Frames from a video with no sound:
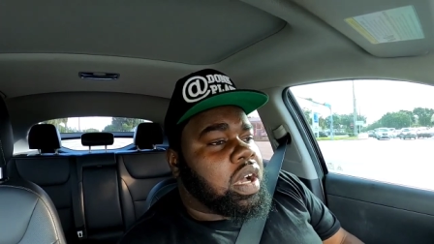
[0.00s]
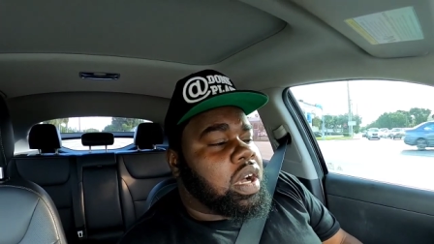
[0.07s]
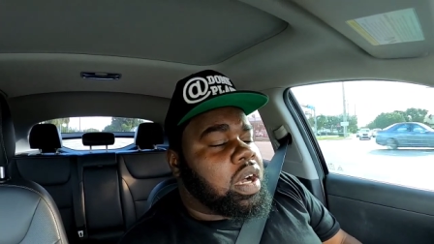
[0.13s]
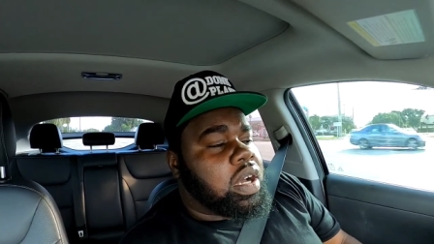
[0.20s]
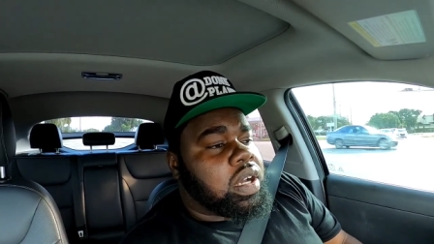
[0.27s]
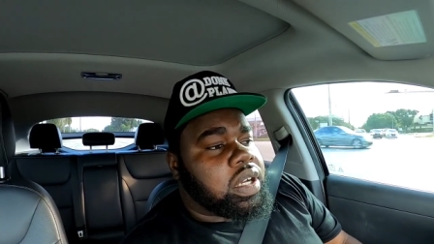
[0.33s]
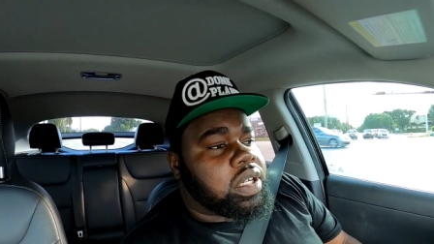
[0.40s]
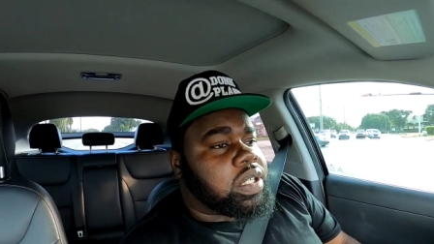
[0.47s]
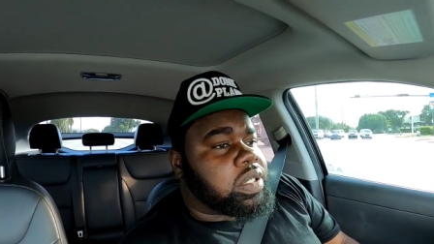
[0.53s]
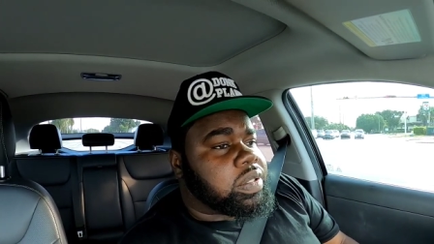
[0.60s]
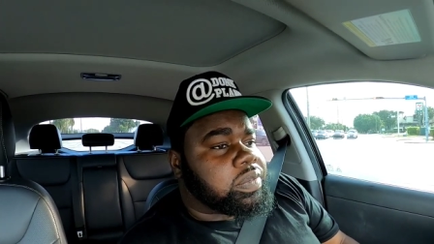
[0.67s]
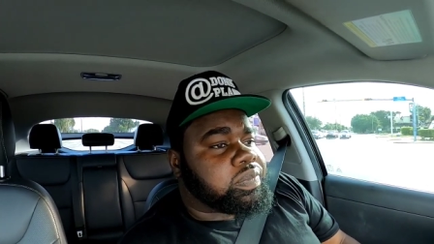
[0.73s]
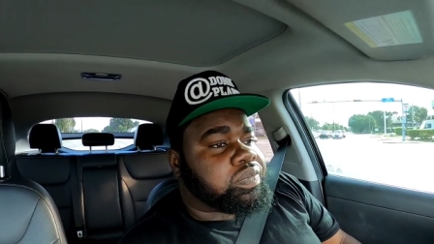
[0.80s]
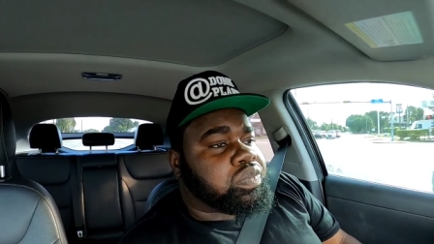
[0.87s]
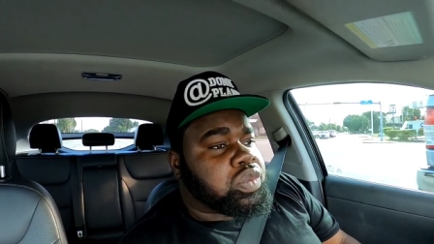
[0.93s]

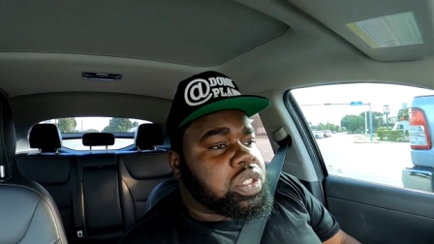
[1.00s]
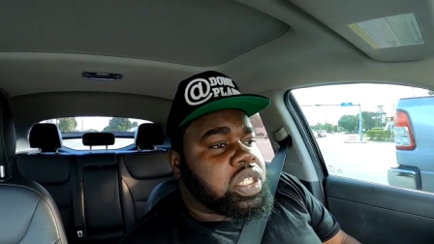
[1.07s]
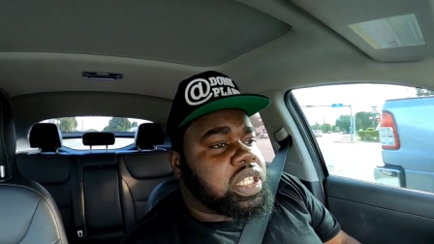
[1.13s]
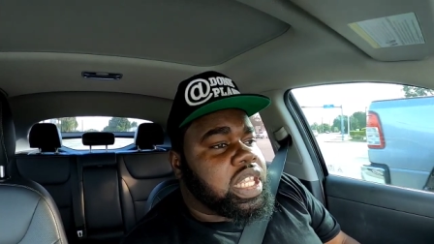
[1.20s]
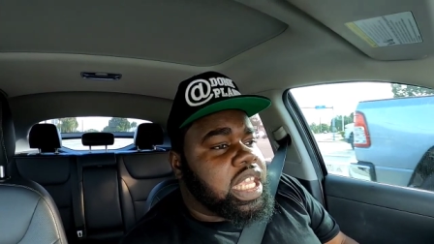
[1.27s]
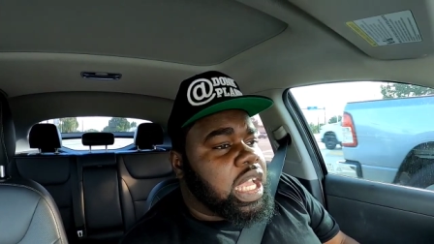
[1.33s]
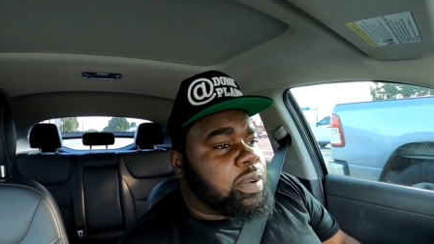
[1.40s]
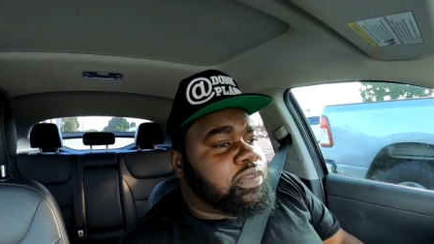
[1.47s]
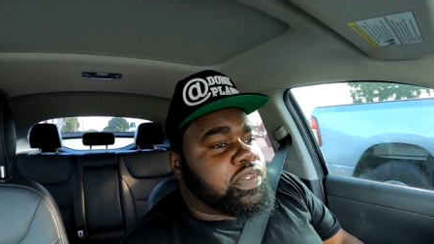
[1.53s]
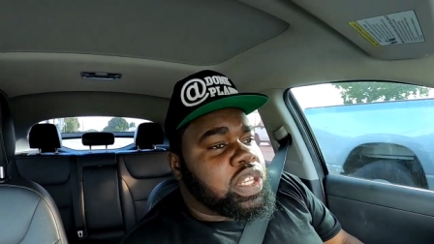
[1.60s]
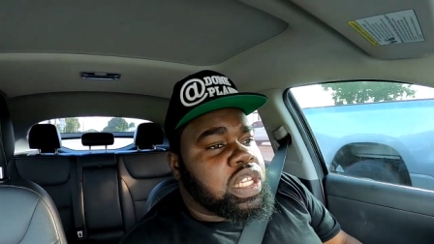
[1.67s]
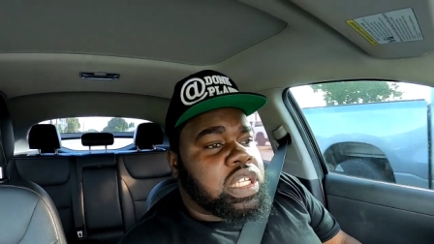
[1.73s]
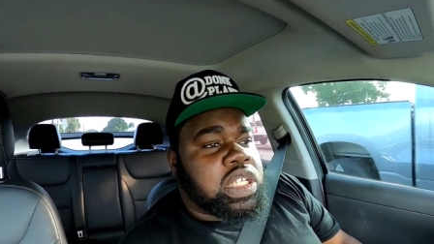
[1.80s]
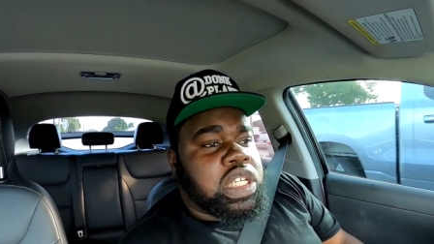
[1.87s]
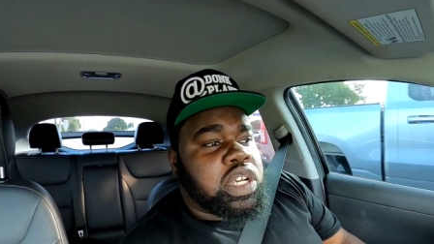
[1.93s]
Um, today I'm
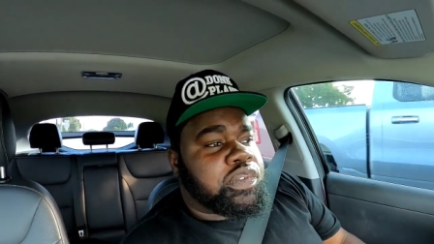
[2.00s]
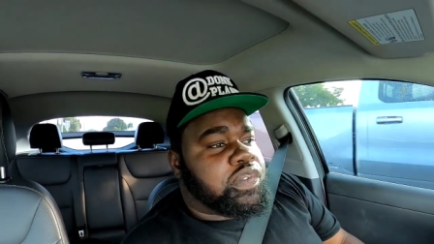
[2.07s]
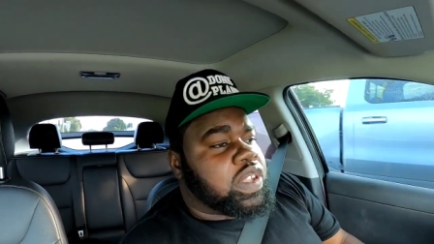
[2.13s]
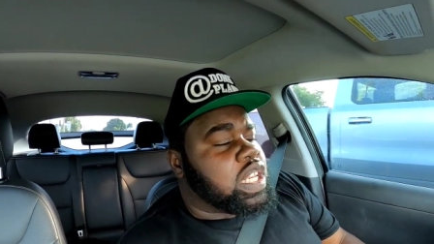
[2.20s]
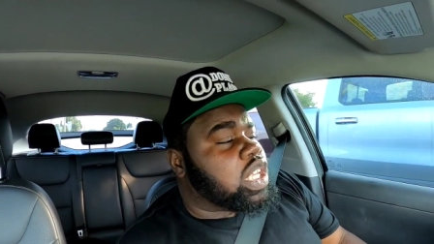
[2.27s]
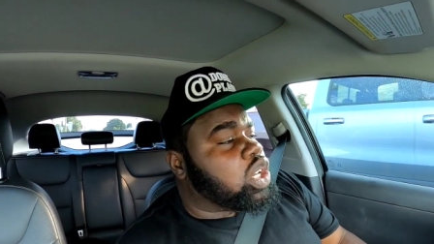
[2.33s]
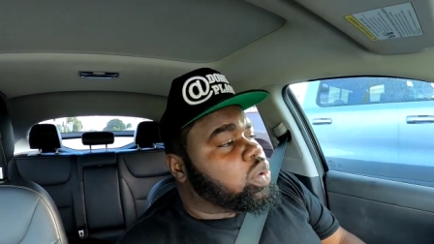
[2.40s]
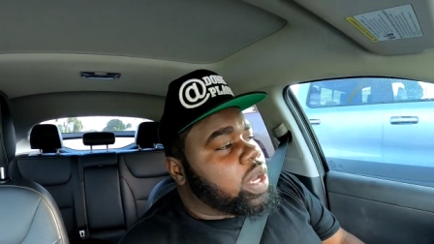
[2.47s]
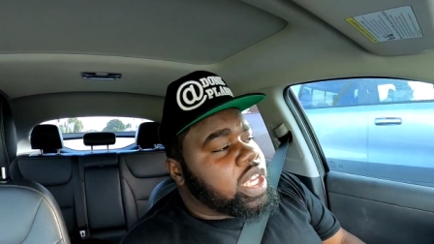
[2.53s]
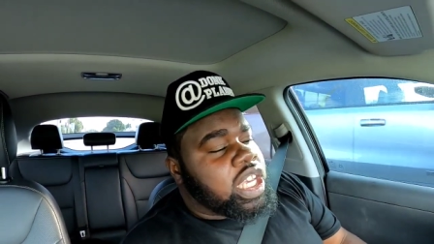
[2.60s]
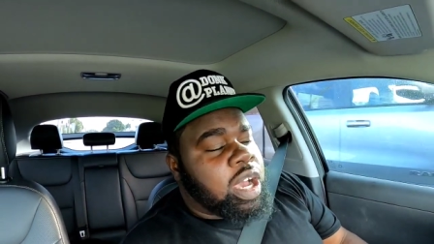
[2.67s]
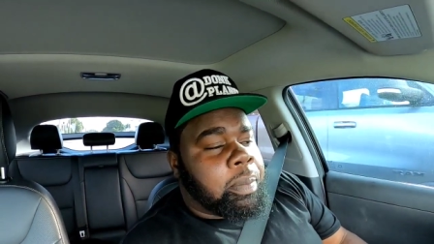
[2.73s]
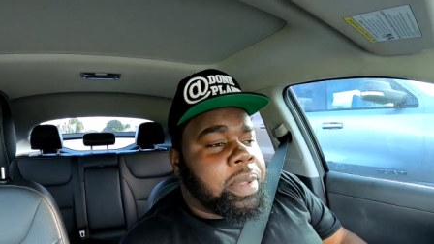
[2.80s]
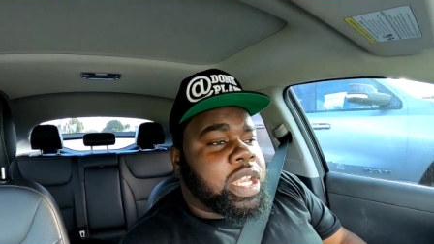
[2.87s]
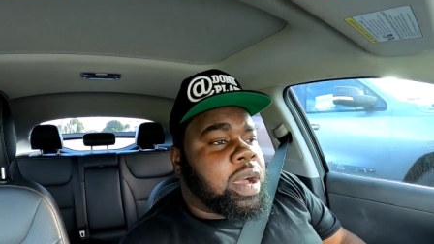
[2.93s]
feeling good, feeling
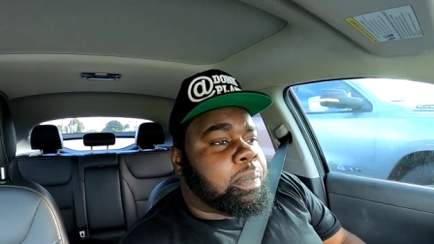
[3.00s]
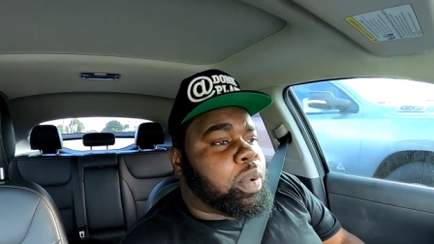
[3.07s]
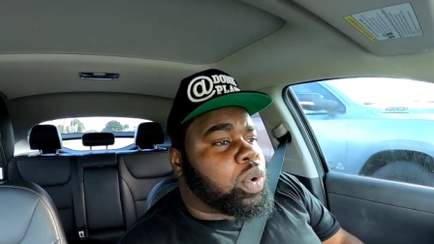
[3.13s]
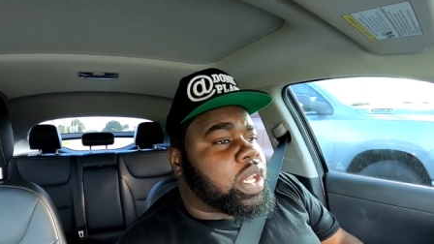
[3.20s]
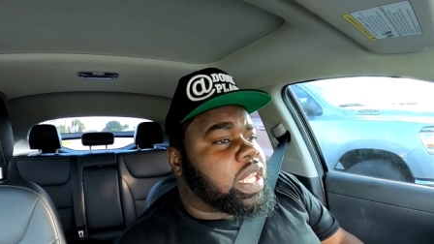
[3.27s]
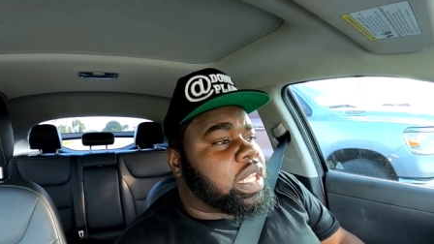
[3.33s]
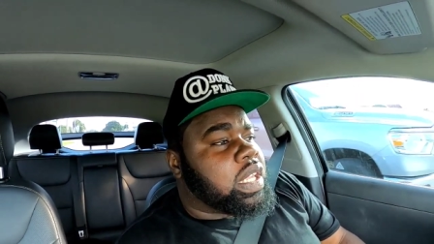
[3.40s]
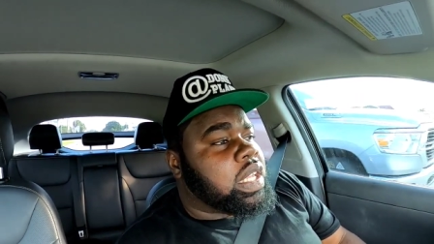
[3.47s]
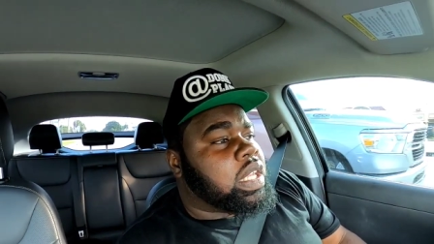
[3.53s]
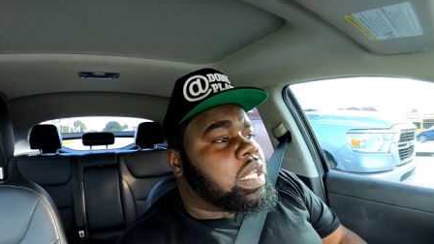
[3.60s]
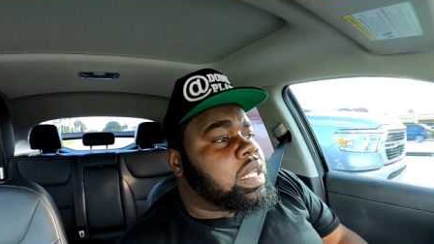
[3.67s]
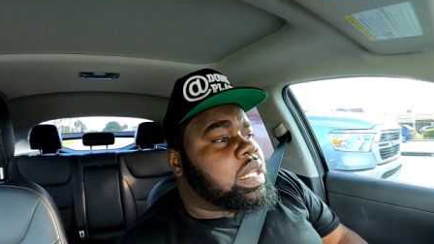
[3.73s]
great, coming up on a